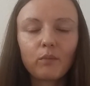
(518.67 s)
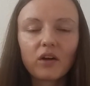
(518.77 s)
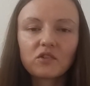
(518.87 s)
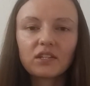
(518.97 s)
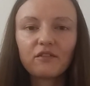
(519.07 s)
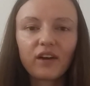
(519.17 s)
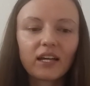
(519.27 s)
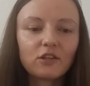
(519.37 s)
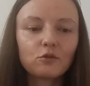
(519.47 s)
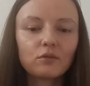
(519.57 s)
positive
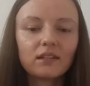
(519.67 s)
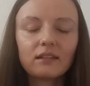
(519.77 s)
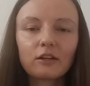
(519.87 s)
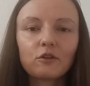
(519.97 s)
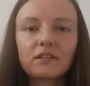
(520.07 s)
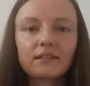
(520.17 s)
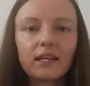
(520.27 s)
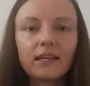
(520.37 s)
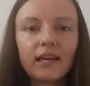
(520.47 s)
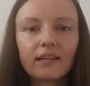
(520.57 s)
attitude, they're gonna
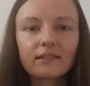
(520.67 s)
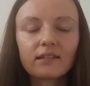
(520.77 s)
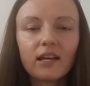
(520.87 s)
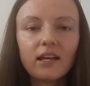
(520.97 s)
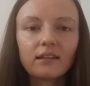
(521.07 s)
say yes,